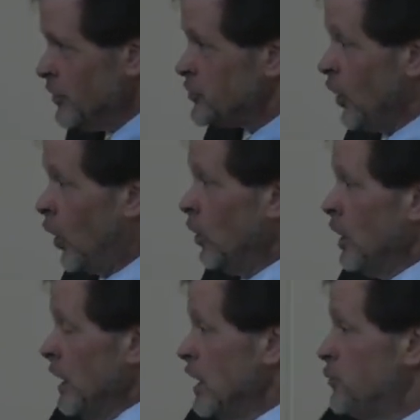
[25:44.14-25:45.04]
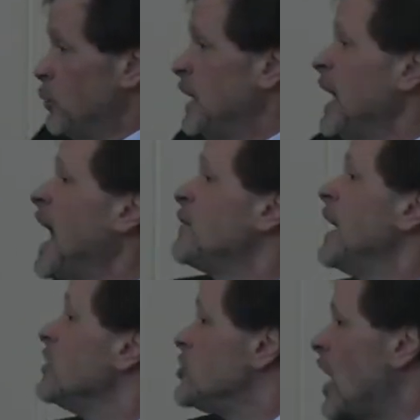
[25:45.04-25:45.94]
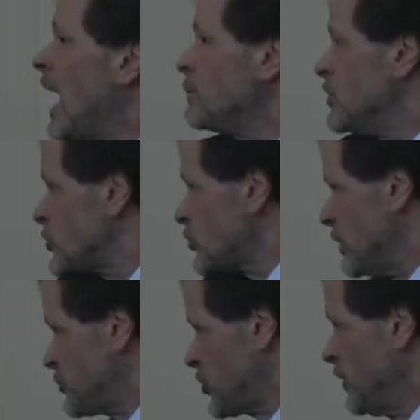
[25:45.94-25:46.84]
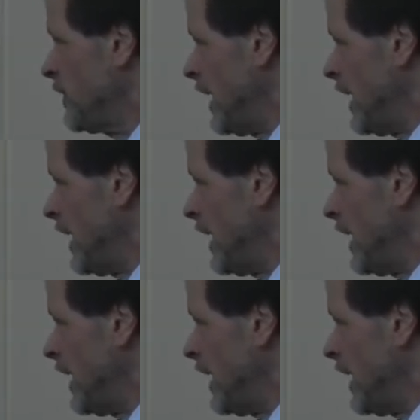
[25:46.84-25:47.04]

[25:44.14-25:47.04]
So if we have a job description